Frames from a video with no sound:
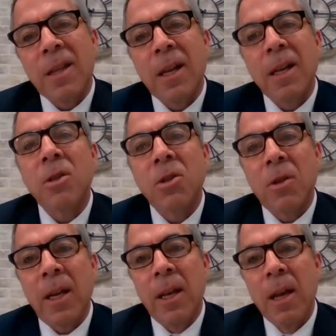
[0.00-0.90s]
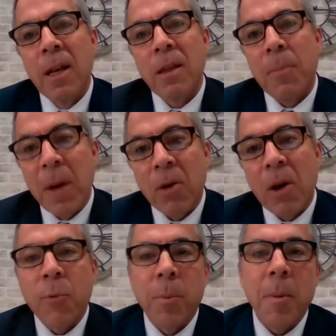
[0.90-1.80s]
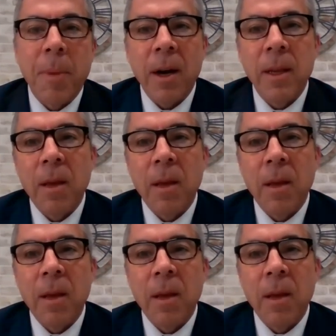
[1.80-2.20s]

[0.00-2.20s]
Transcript: the industry, the better off we're preparing